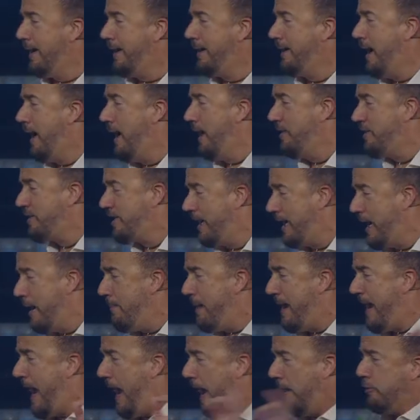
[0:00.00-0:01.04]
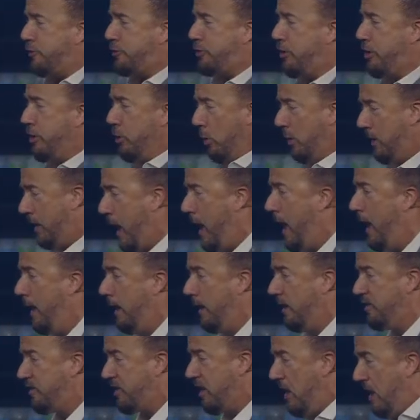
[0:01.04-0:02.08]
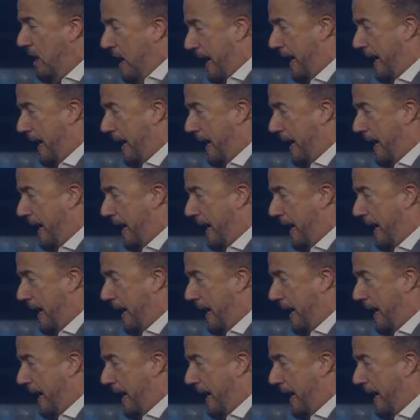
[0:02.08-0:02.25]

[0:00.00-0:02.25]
and God said, let me answer your gods,